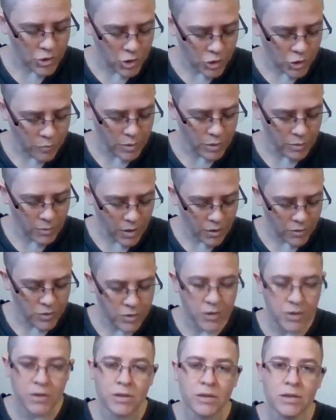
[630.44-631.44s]
Jumping
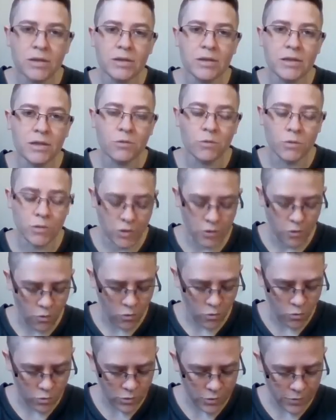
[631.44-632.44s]
Mouse did as he was
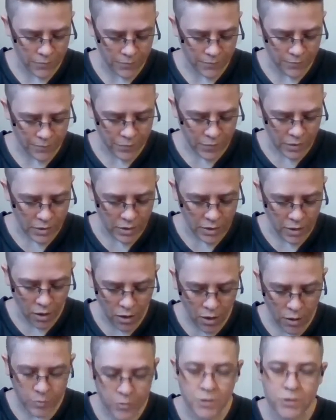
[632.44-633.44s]
told. He
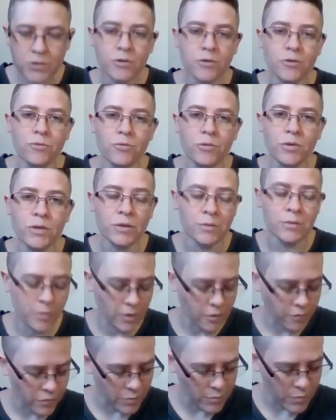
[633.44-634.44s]
hopped to the
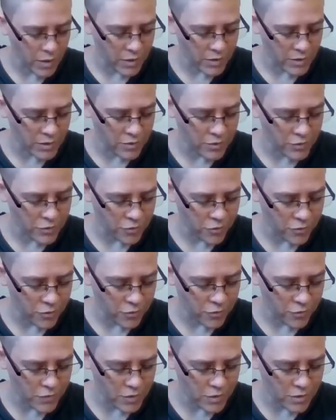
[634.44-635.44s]
rhythm of the bison's
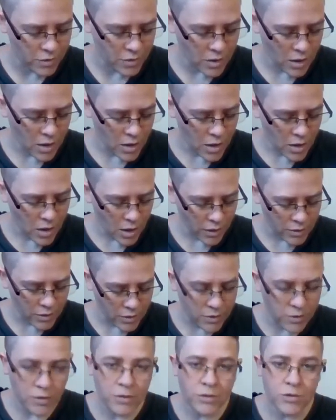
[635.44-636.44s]
hooves, and
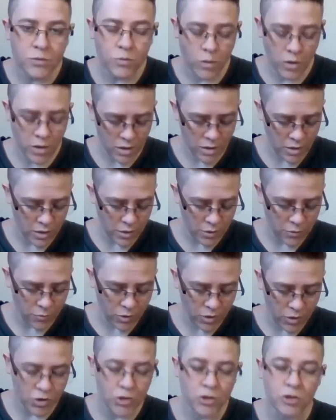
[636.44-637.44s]
in this way he
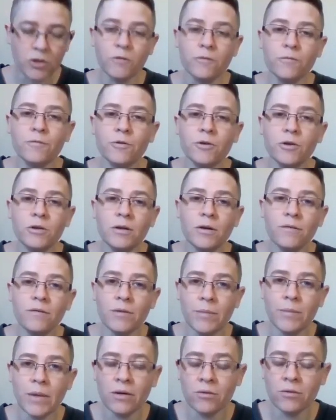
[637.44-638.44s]
reached the foot
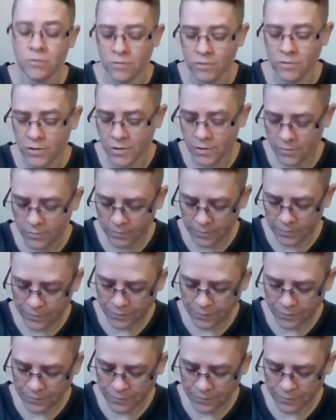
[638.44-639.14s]
of the mountains.